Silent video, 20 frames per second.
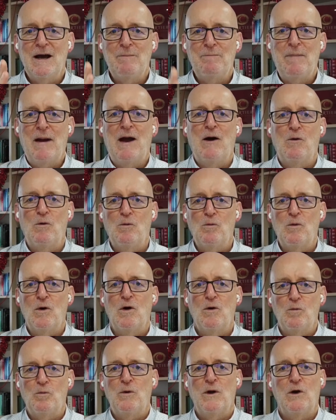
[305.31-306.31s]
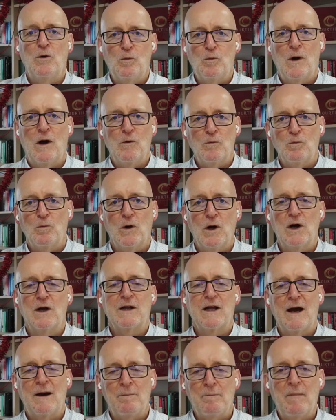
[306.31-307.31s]
about what won't
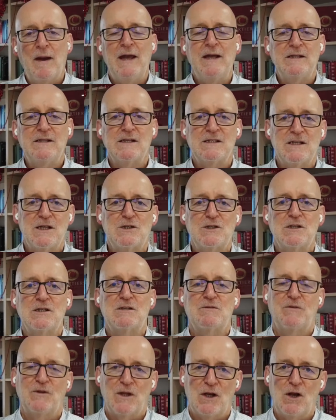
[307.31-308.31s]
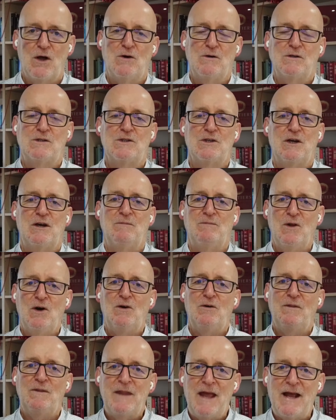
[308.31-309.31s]
work, and make decisions for the long term,
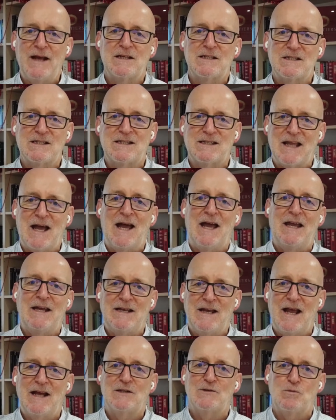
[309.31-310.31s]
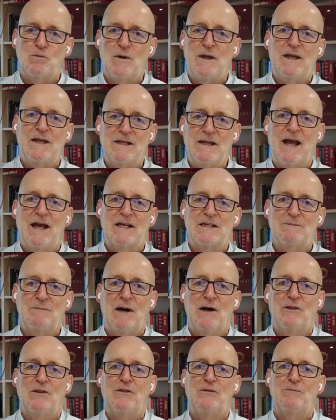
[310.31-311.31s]
not next day, next week, next
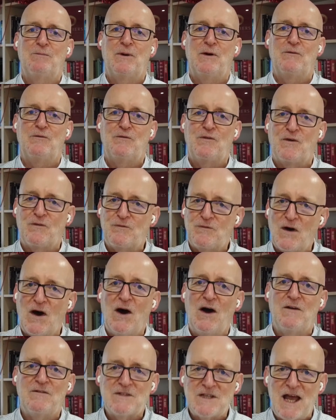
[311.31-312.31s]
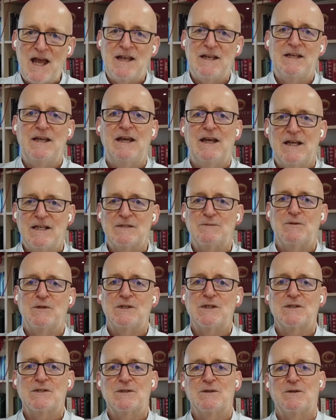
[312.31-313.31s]
month, but for 5-10 years,
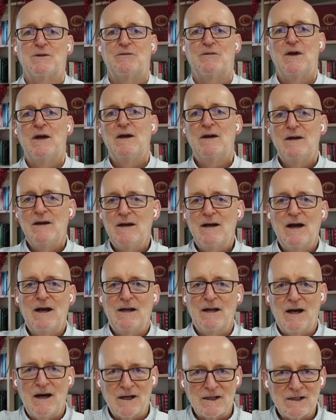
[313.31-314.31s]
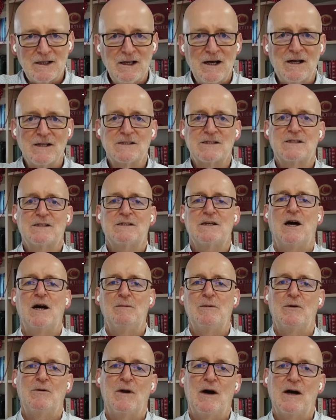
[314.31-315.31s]
which are sort of, and our clients'
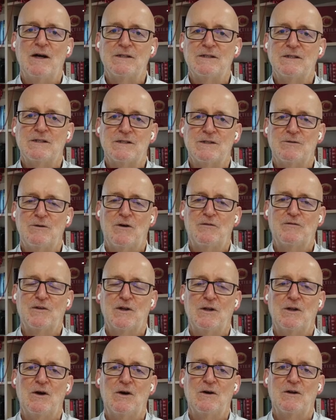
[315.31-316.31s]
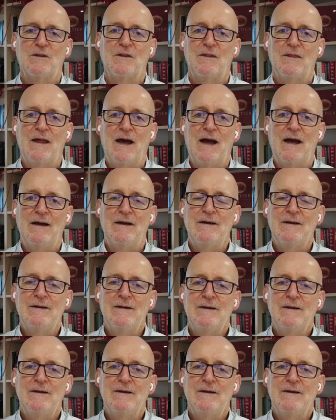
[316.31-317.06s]
time horizons are often longer than that.